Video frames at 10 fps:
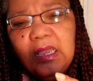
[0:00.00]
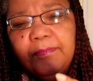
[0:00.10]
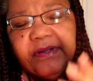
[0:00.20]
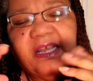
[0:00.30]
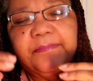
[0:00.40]

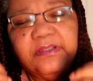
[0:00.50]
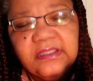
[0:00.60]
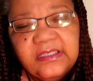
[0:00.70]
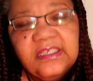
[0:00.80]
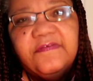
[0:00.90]
but I
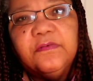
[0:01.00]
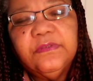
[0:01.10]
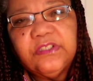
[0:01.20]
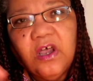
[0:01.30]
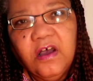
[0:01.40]
believe it
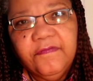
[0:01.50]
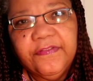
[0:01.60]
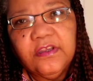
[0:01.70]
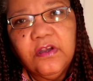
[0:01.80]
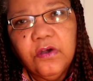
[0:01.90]
was
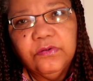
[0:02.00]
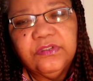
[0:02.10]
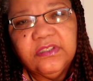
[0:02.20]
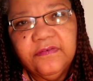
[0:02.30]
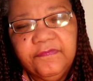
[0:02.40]
off the
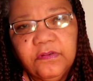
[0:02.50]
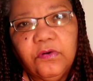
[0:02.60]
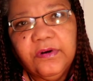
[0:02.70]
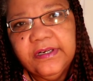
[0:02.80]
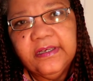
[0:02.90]
coast of
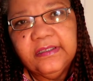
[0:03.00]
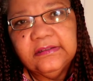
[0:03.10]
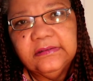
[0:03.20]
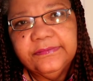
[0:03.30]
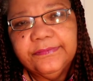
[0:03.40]
Florida.